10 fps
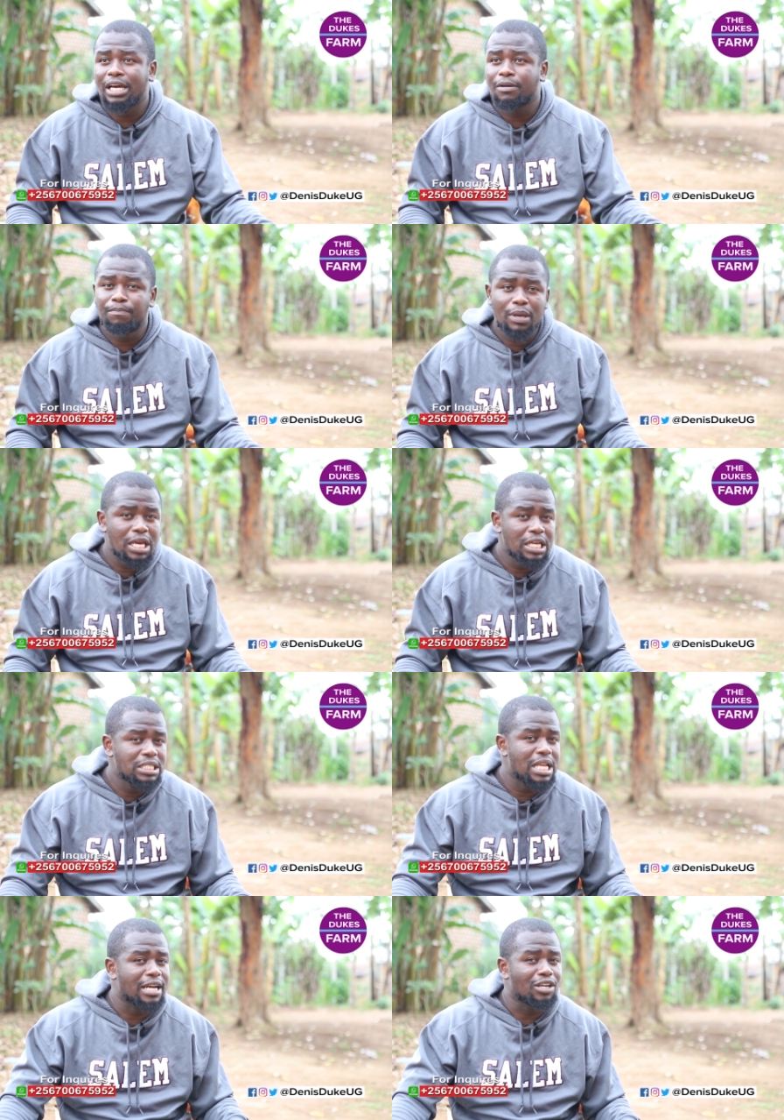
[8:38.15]
like
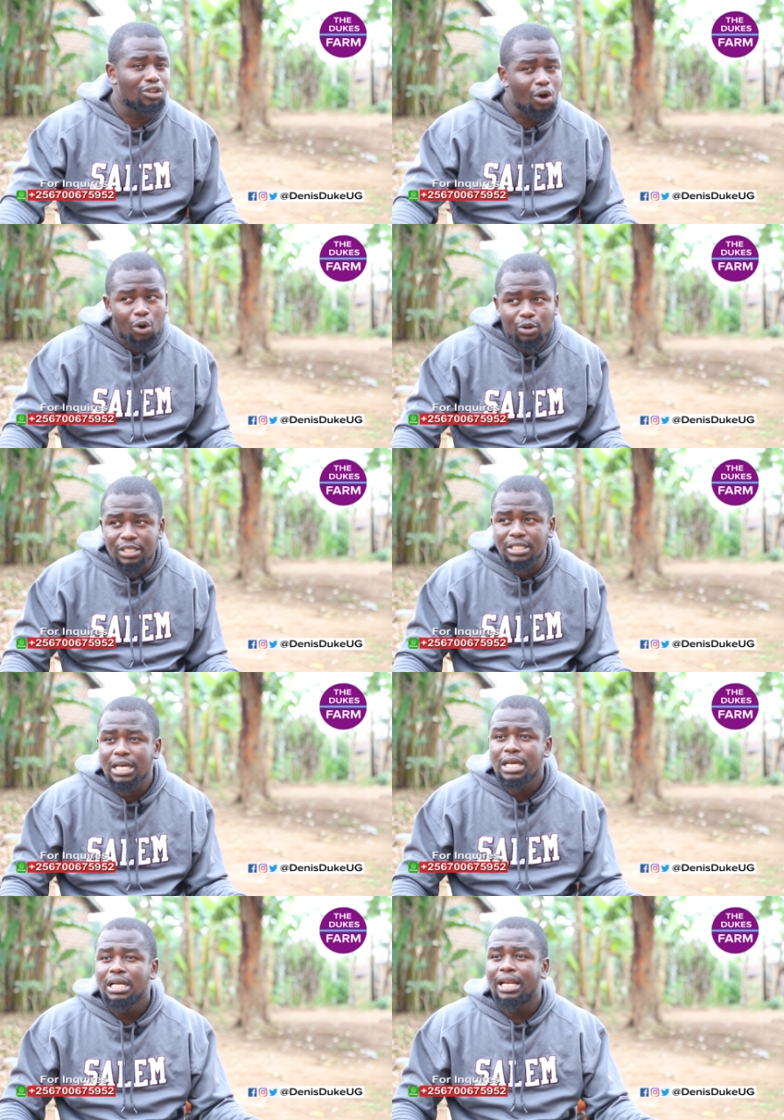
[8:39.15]
pigs, like goats,